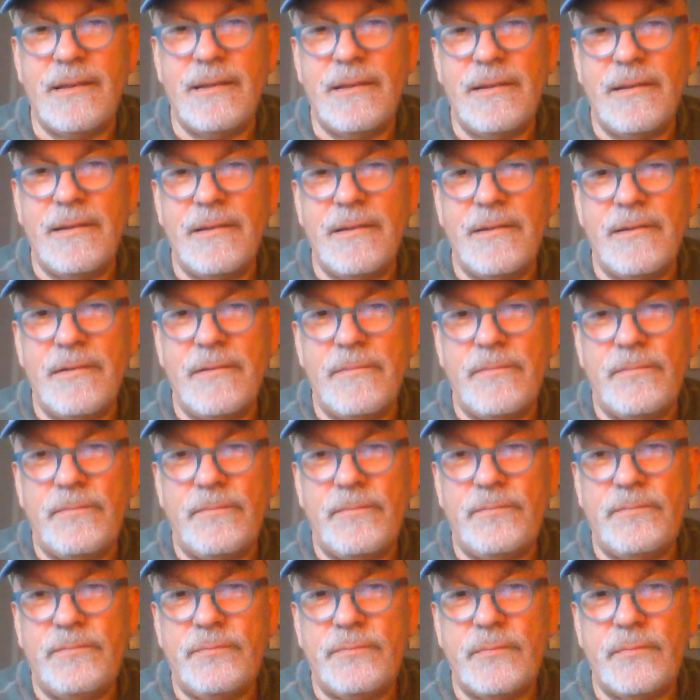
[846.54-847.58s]

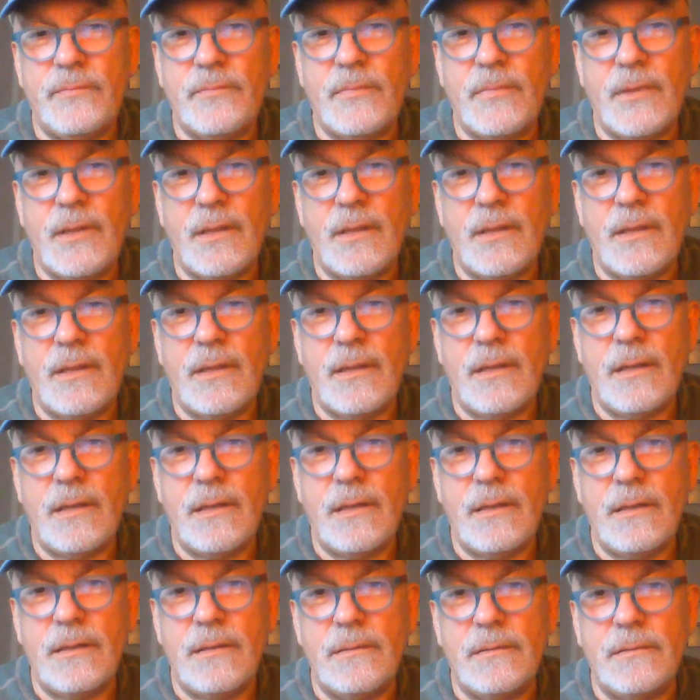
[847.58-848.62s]

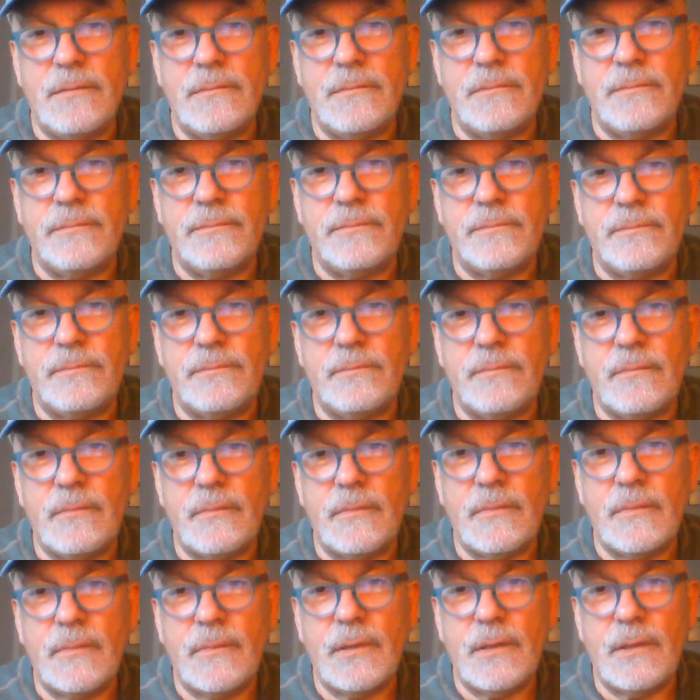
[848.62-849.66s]

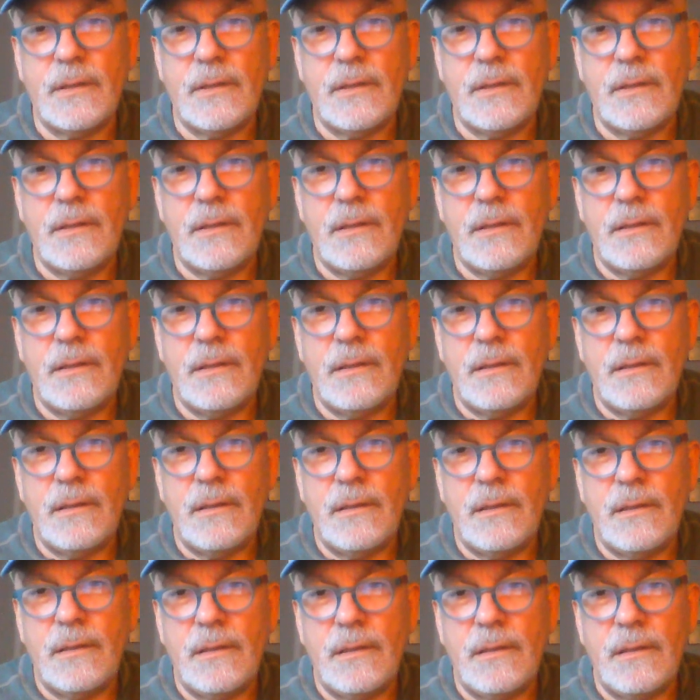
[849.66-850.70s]

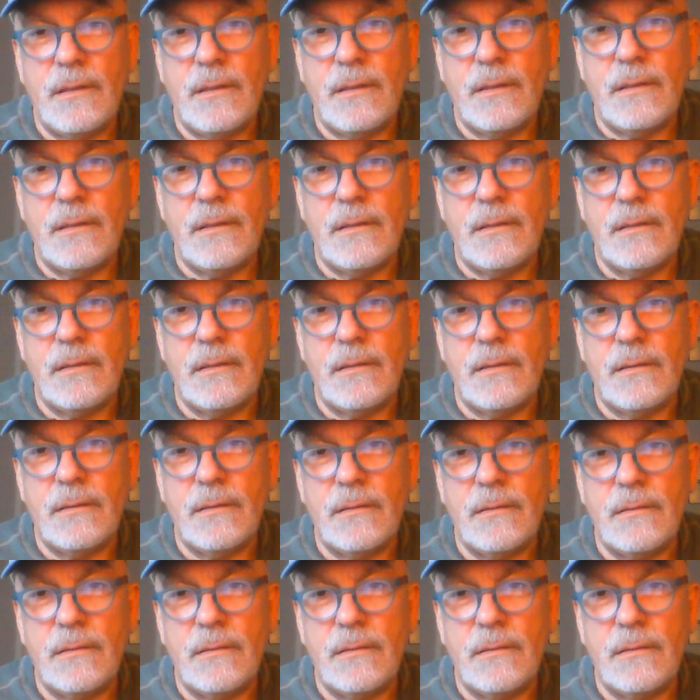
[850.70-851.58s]
Nobody speaks.